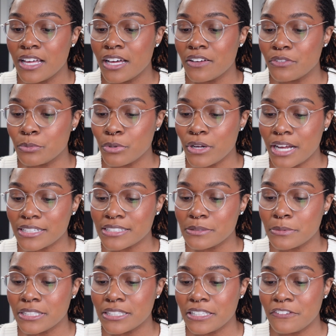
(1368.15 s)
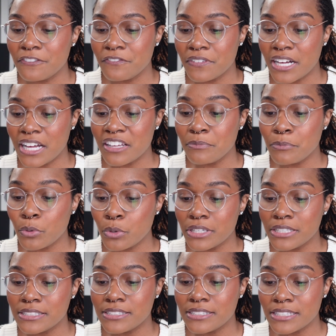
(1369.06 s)
of approximately
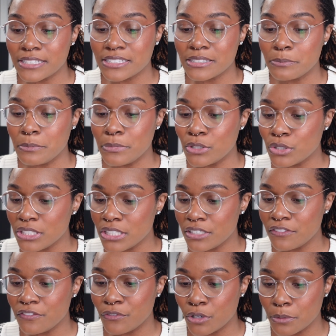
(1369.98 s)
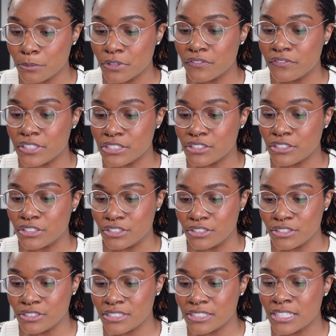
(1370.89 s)
5.6 million former
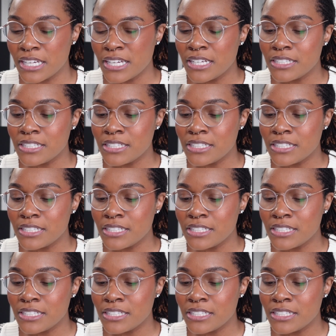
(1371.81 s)
visitors